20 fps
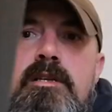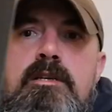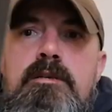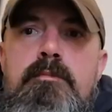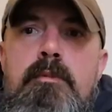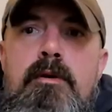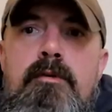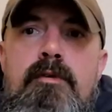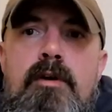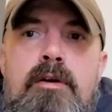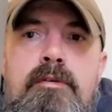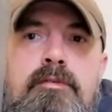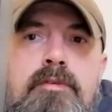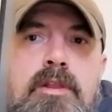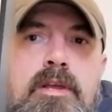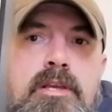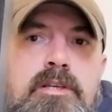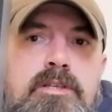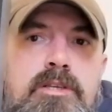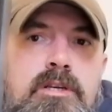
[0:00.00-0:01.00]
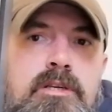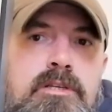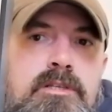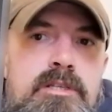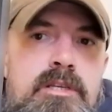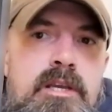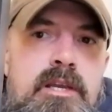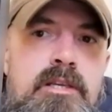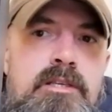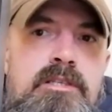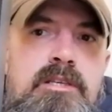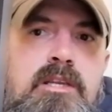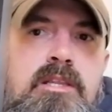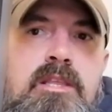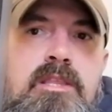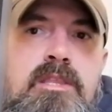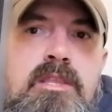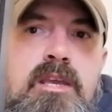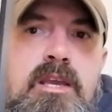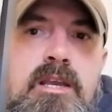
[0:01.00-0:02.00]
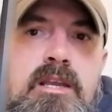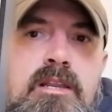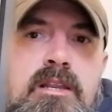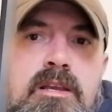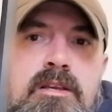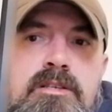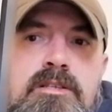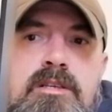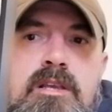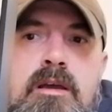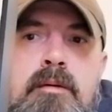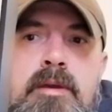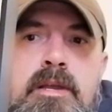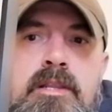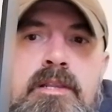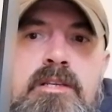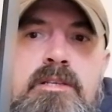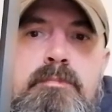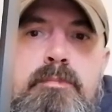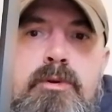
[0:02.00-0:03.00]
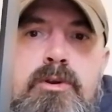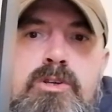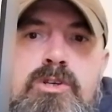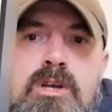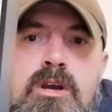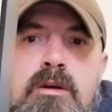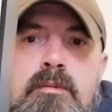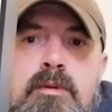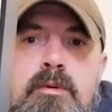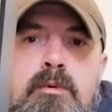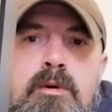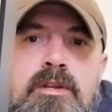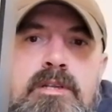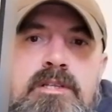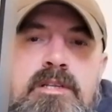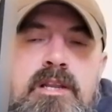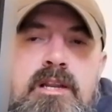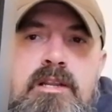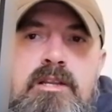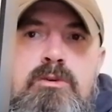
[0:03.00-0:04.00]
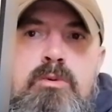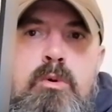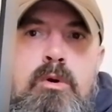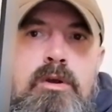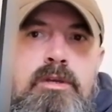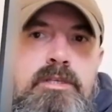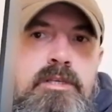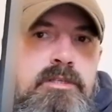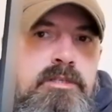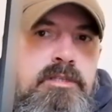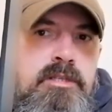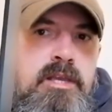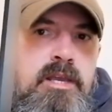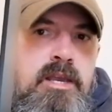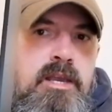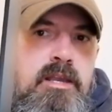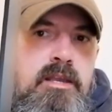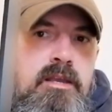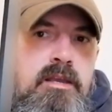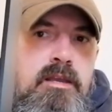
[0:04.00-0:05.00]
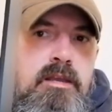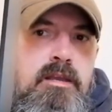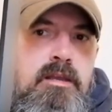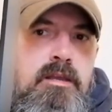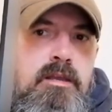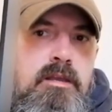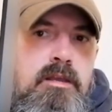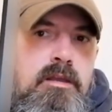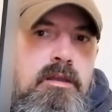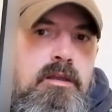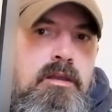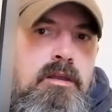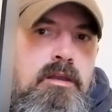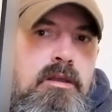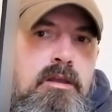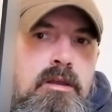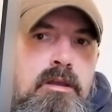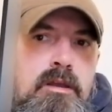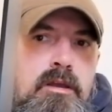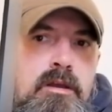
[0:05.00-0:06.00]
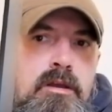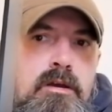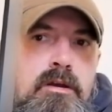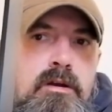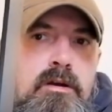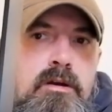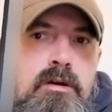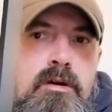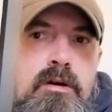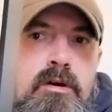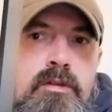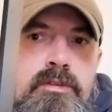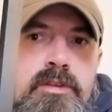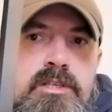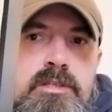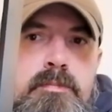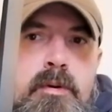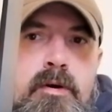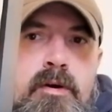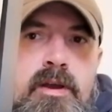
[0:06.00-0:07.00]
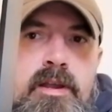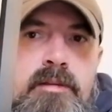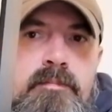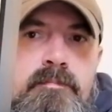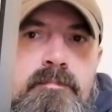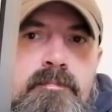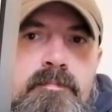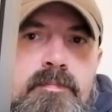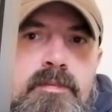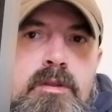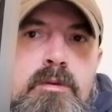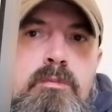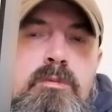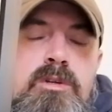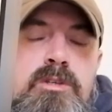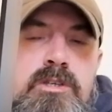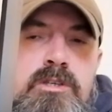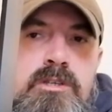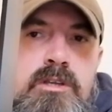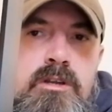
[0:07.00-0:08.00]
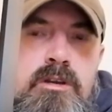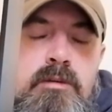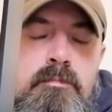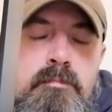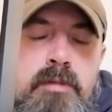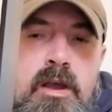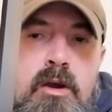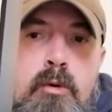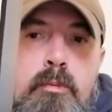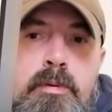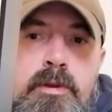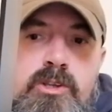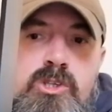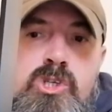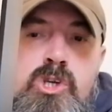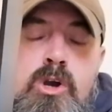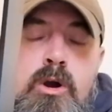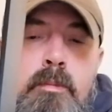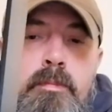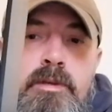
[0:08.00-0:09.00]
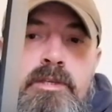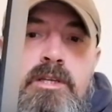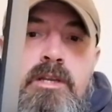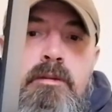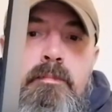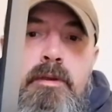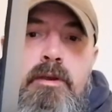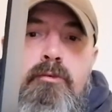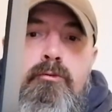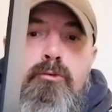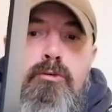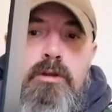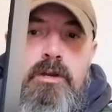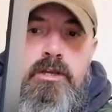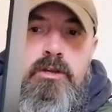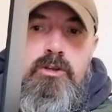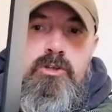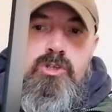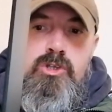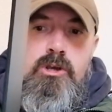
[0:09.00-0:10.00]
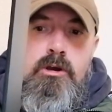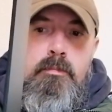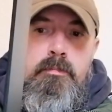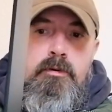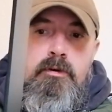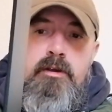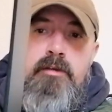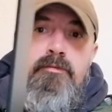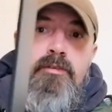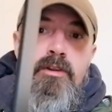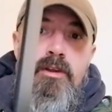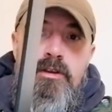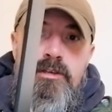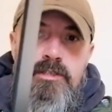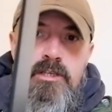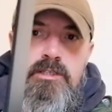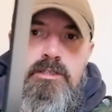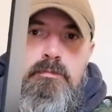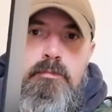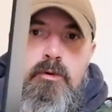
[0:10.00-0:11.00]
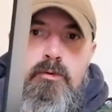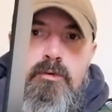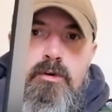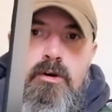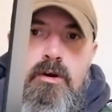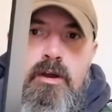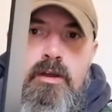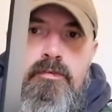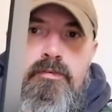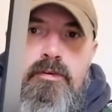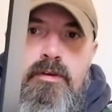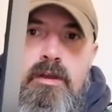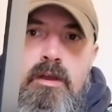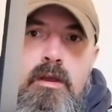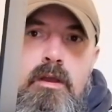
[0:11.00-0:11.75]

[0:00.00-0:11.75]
Let's move over there so you can see it. See the thickness. This British Army one is nearly twice as thick on the spine, which is going to help it chop. It's going to be a really good chopper, even though it's a small knife.